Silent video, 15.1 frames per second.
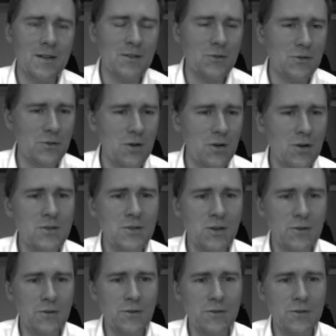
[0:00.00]
your knowledge
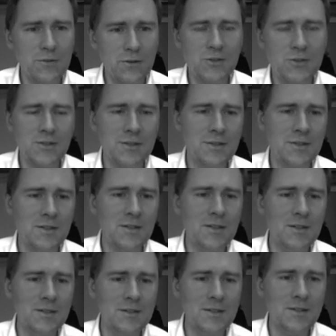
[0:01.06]
of construction
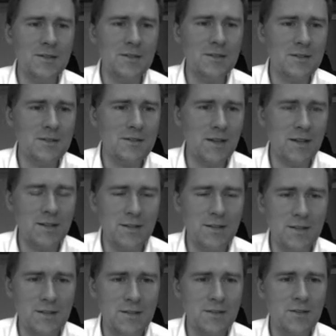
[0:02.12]
is in a
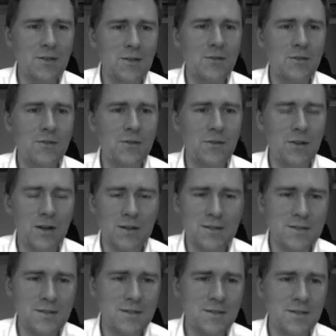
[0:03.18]
steady
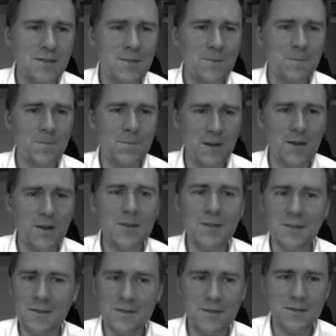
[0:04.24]
flux. Yeah,
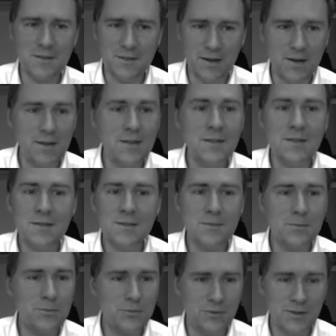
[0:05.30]
it stays
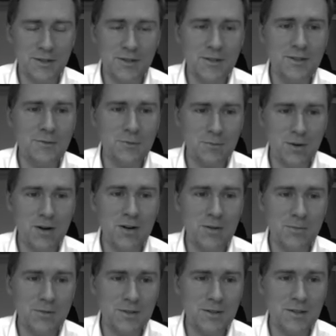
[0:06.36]
pretty
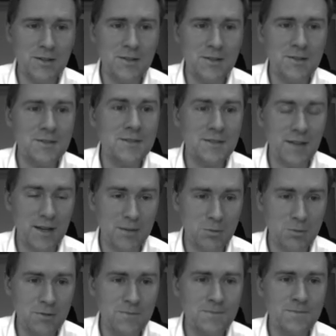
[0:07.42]
remarkably
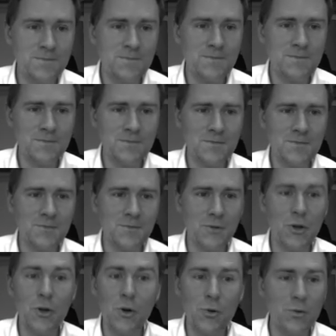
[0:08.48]
stable,
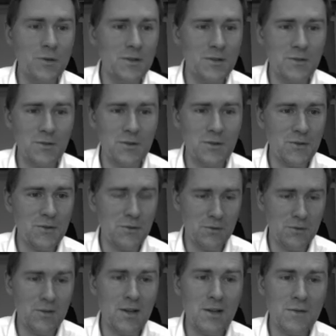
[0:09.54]
not only across your
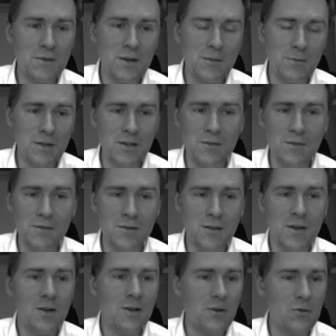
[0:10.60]
own lifetime, but even
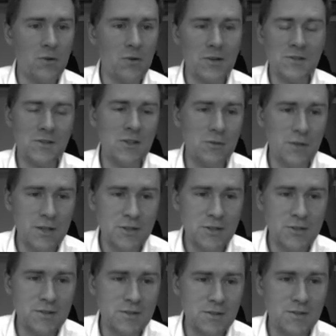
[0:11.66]
across
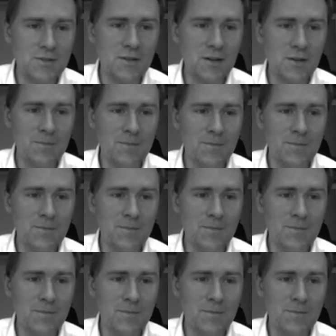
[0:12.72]
generations of time.